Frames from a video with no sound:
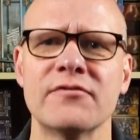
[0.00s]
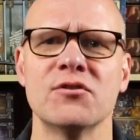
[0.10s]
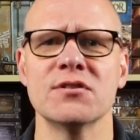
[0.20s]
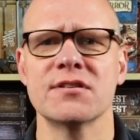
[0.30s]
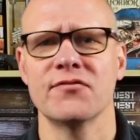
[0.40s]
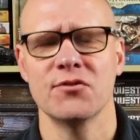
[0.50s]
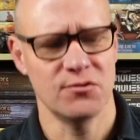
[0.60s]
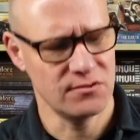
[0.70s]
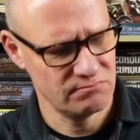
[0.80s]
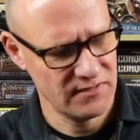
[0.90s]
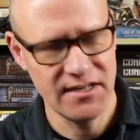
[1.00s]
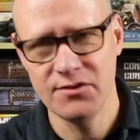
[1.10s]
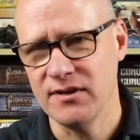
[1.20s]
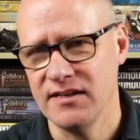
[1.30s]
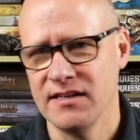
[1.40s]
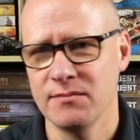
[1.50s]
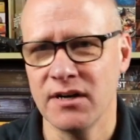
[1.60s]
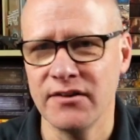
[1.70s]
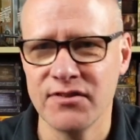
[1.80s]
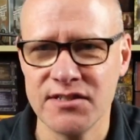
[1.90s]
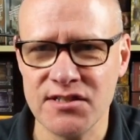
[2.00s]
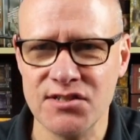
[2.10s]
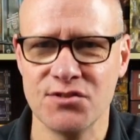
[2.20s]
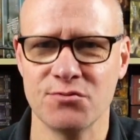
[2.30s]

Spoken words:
of course, if you're anywhere near my vintage,